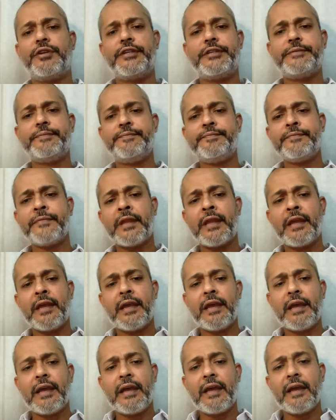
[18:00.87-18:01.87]
it.
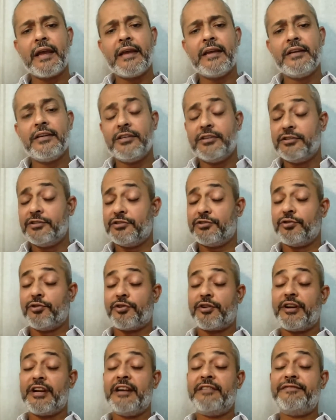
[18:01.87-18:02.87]

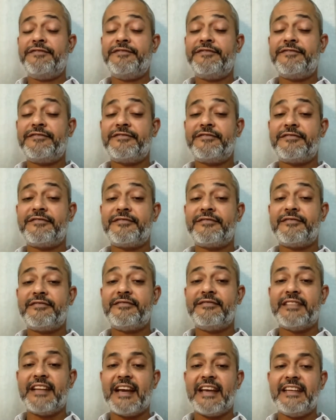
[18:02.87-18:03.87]
Sure enough,
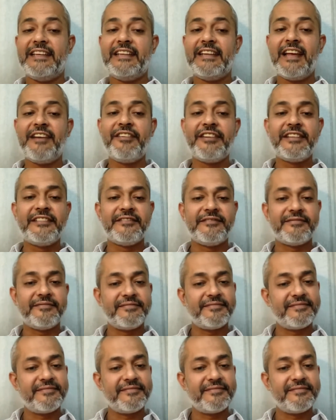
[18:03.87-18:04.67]
9/11